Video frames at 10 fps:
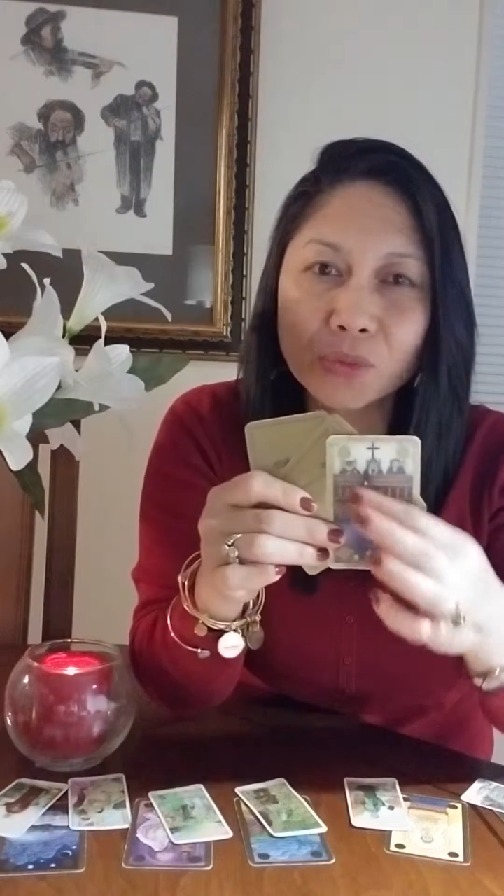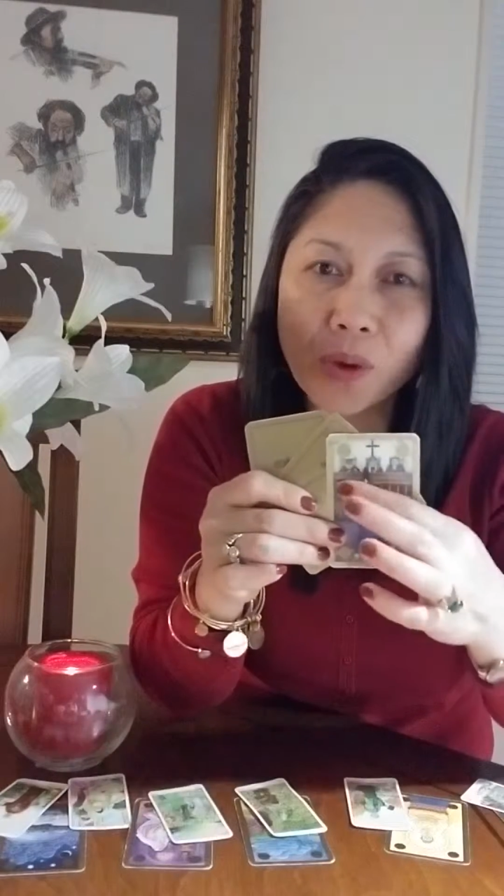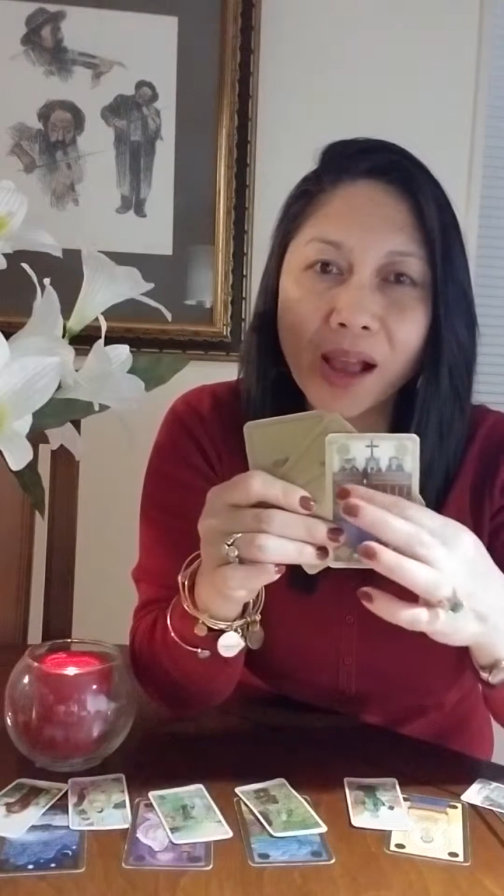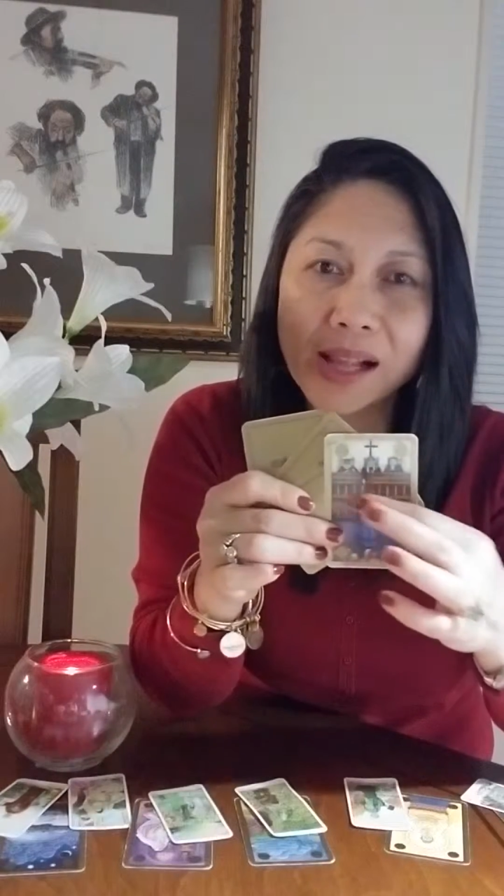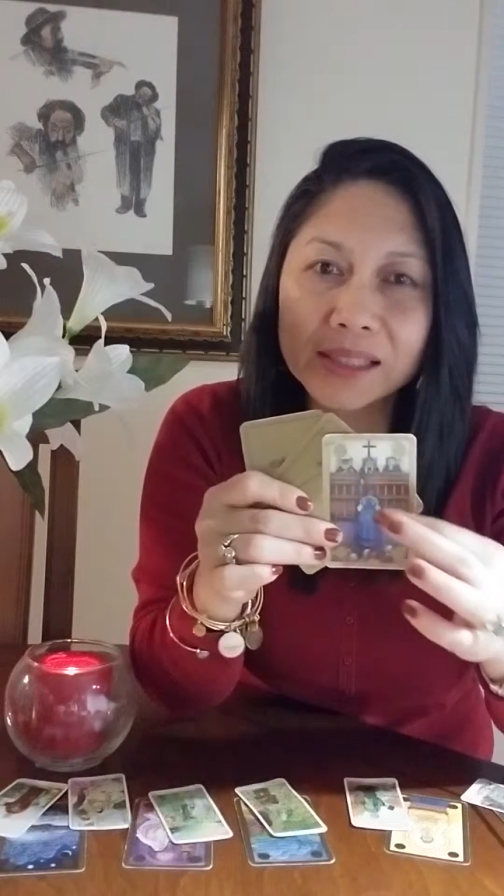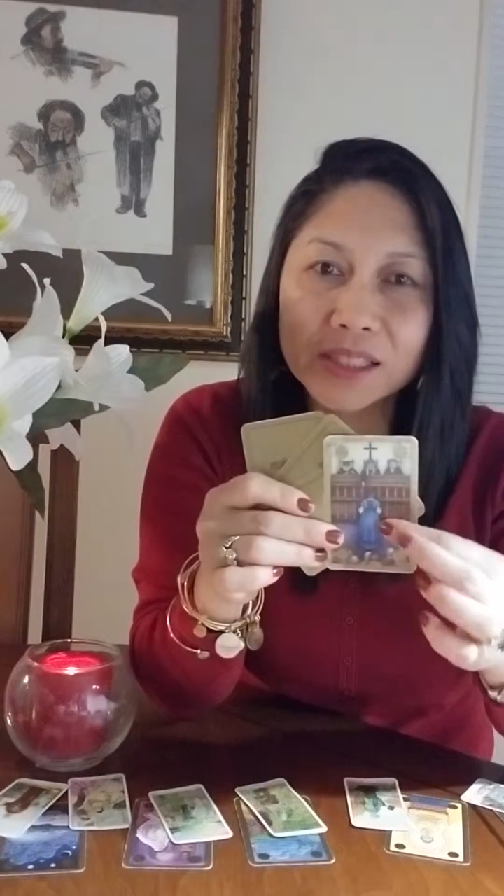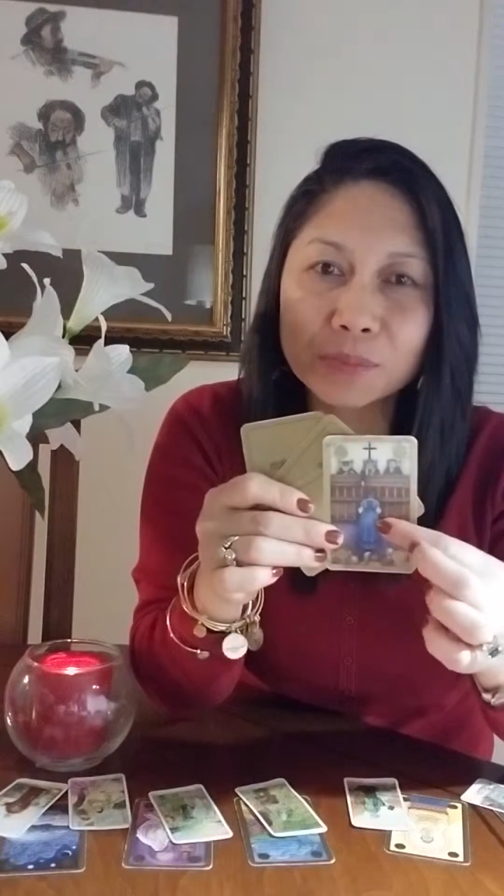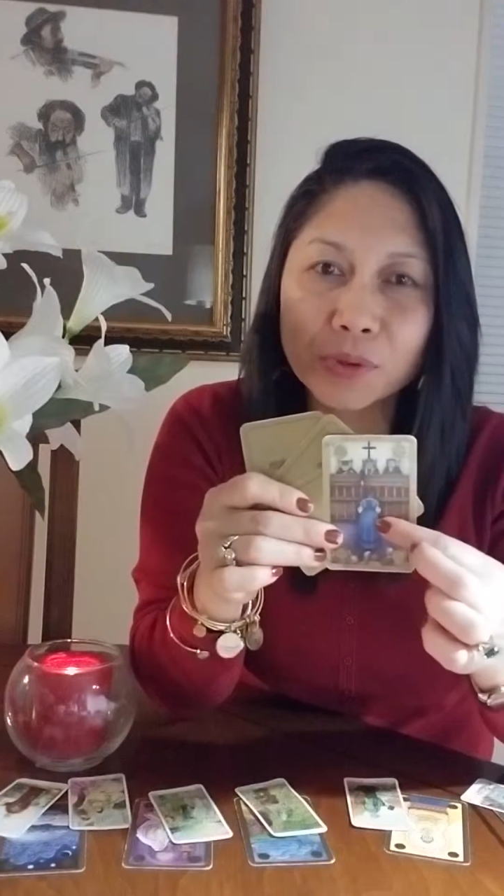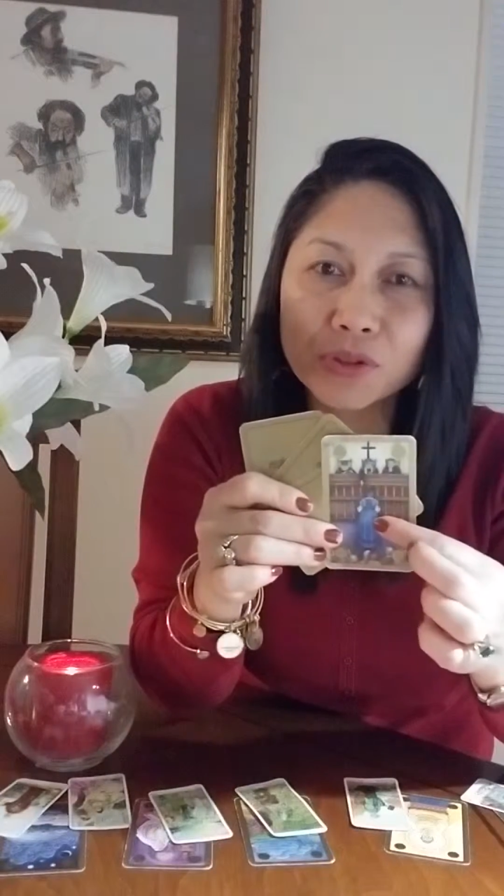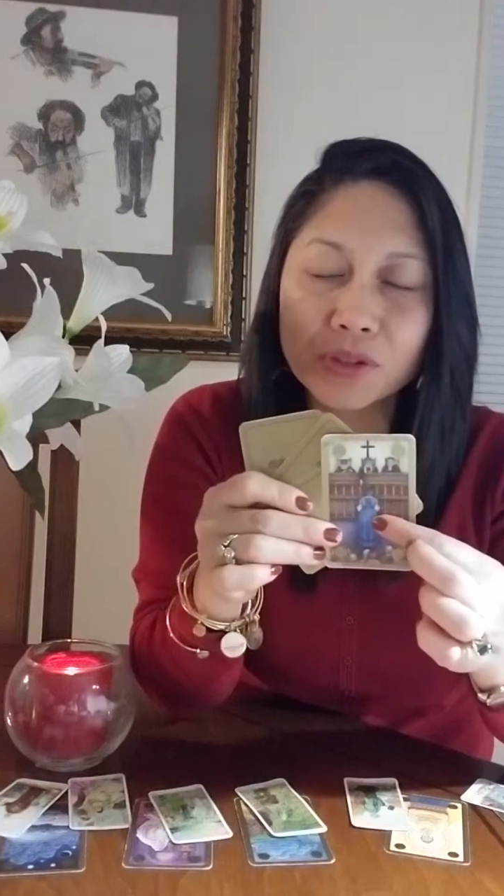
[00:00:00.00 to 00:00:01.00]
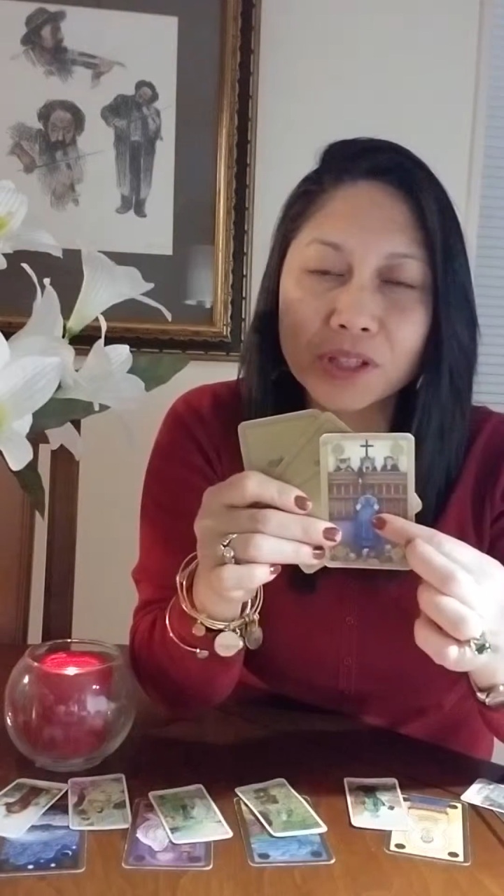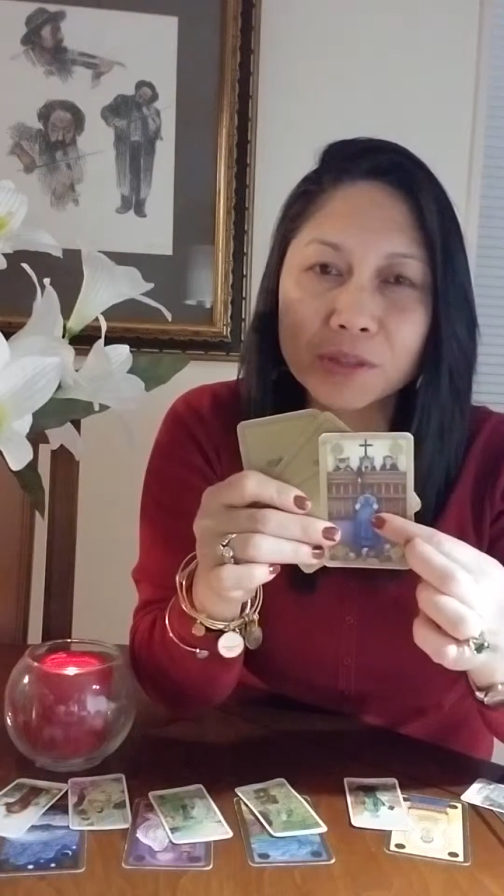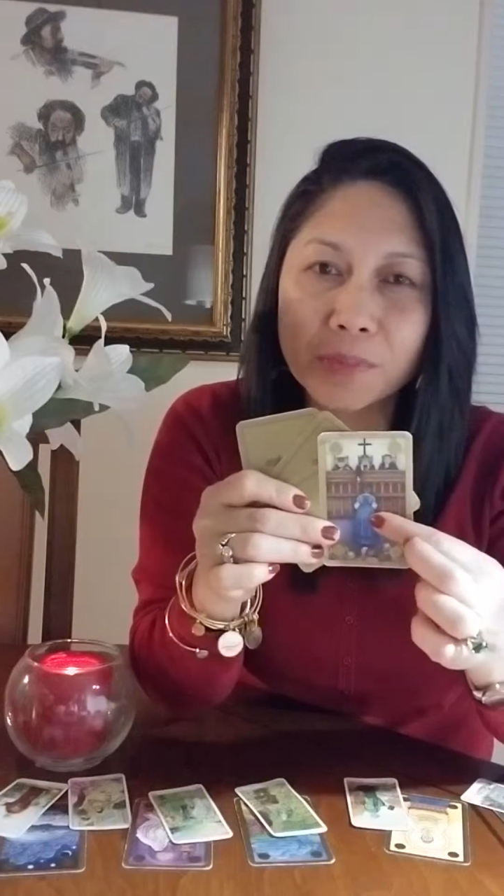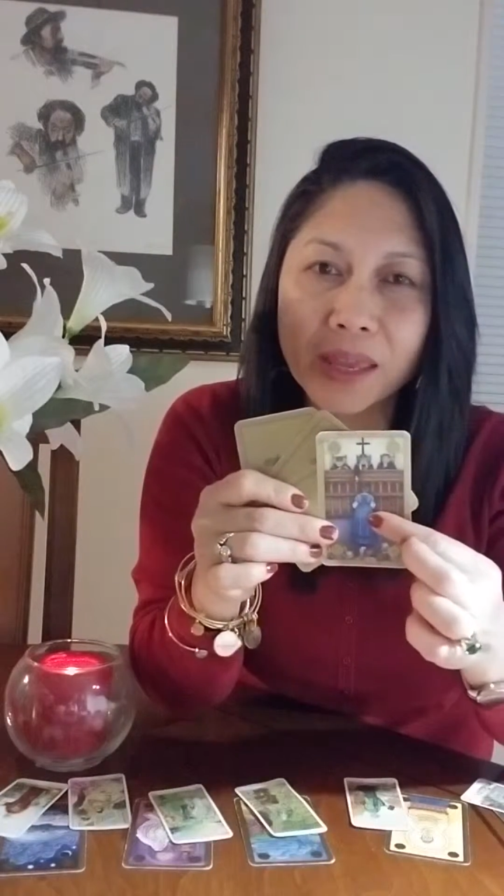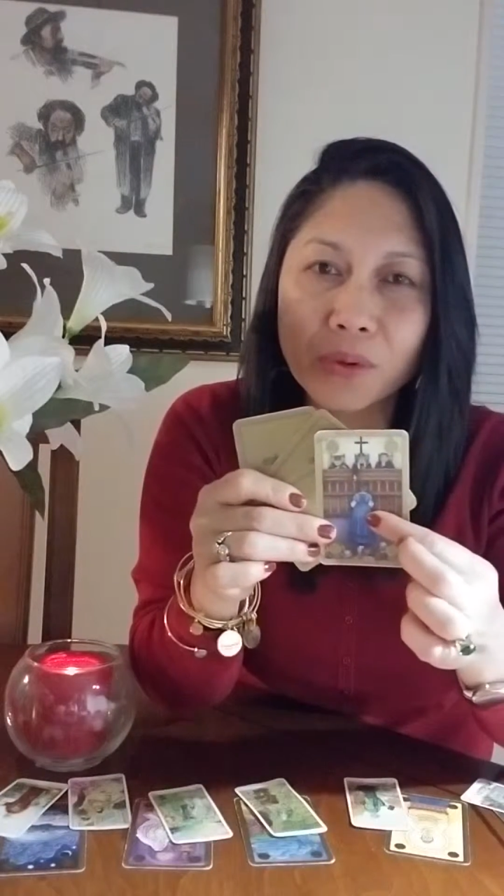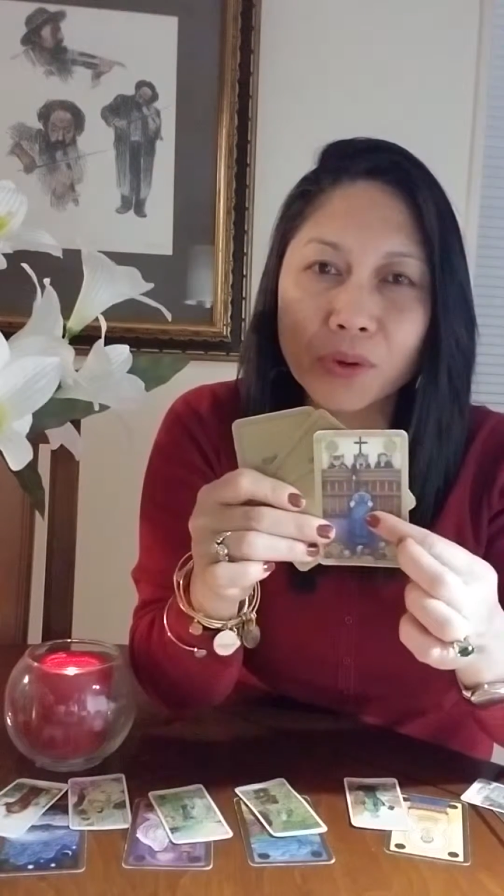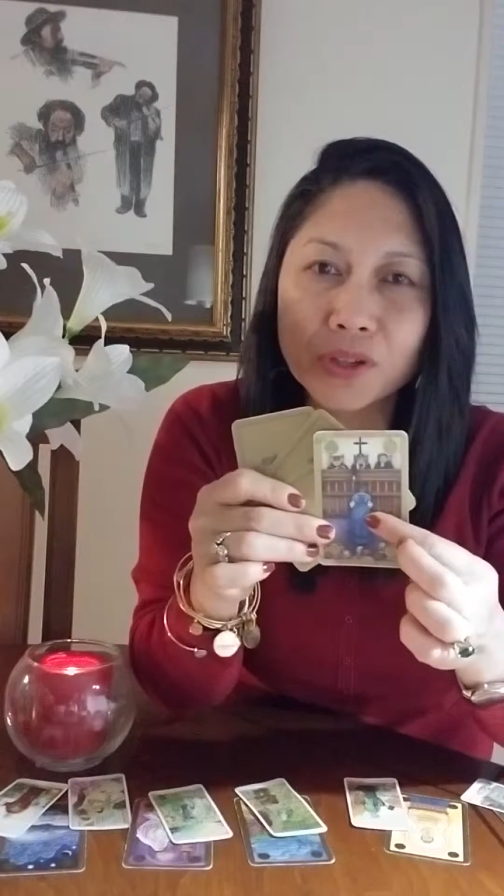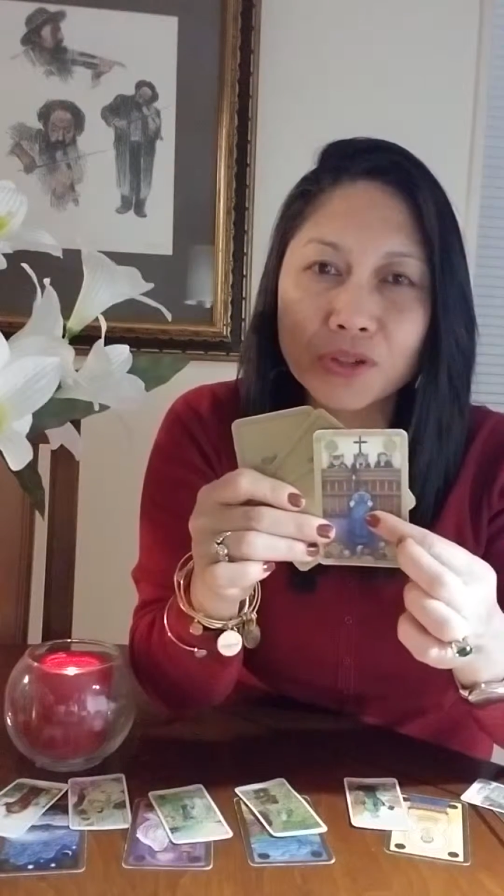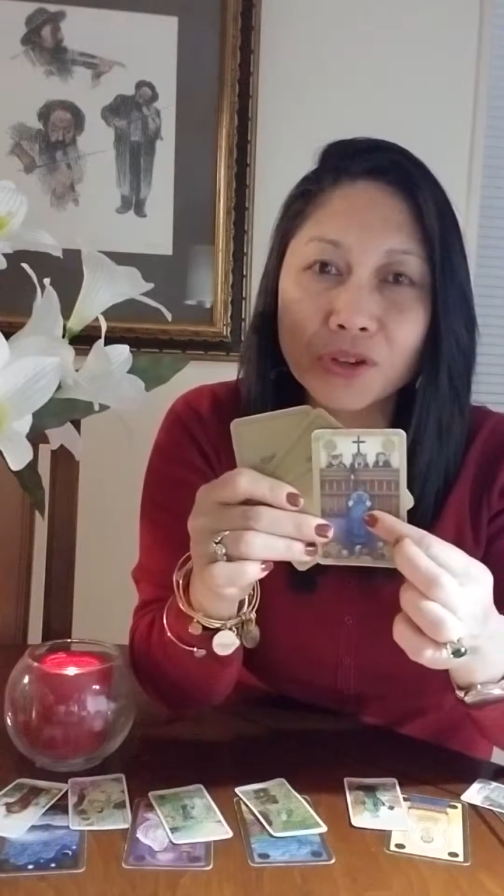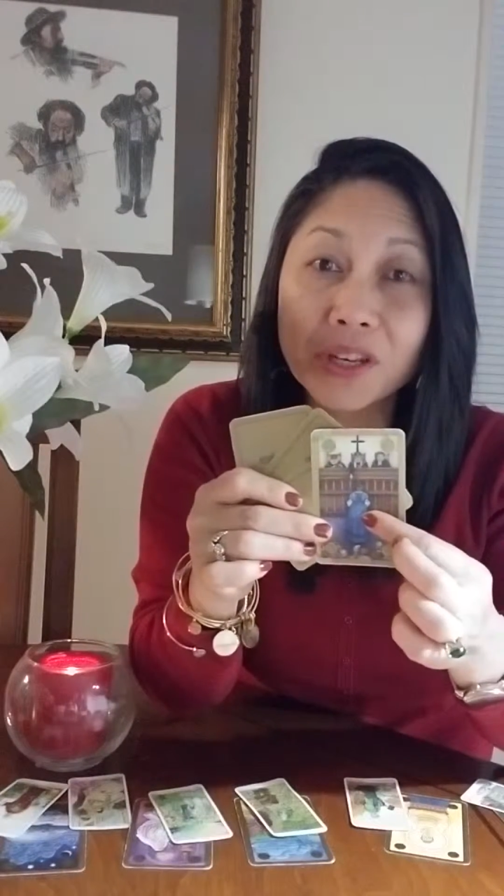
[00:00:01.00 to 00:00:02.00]
while this person is being
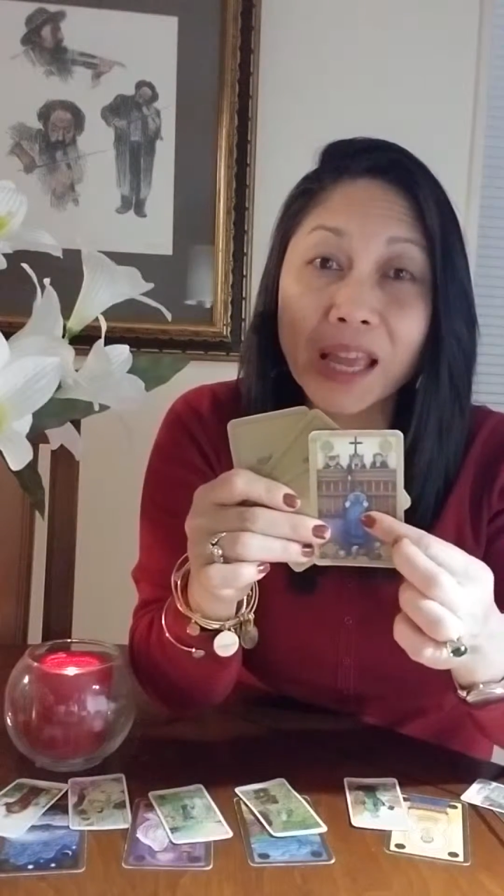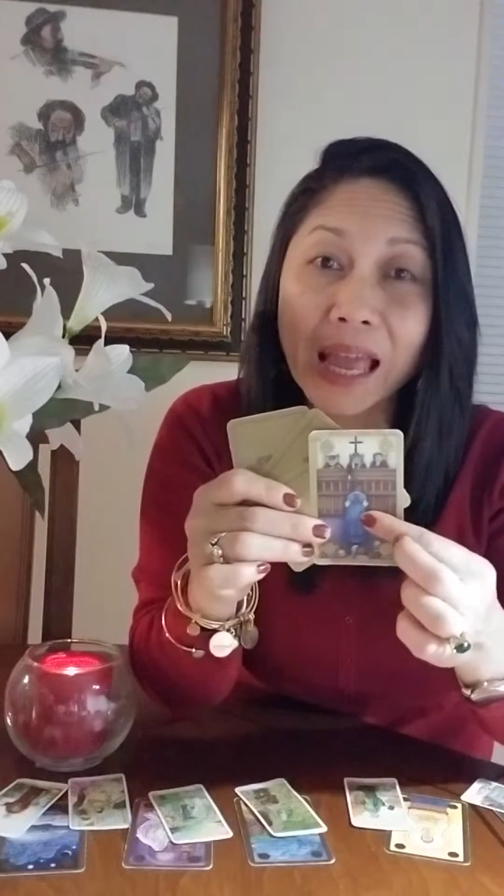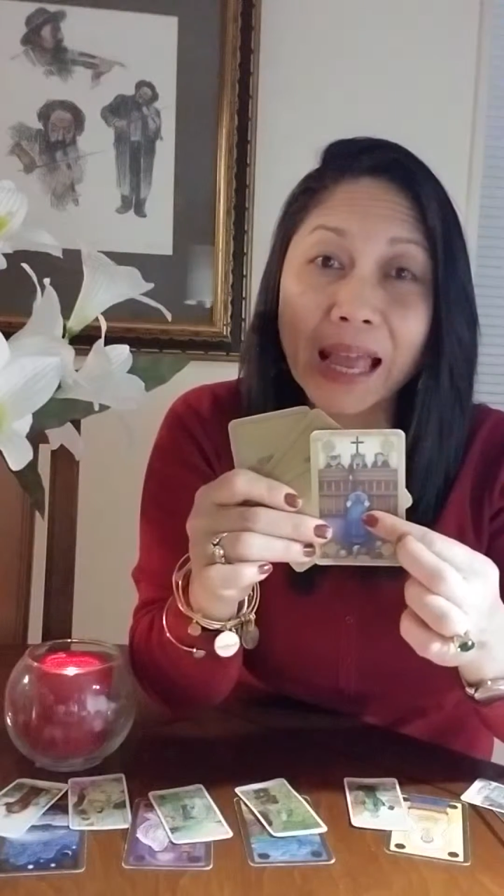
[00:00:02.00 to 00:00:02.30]
questioned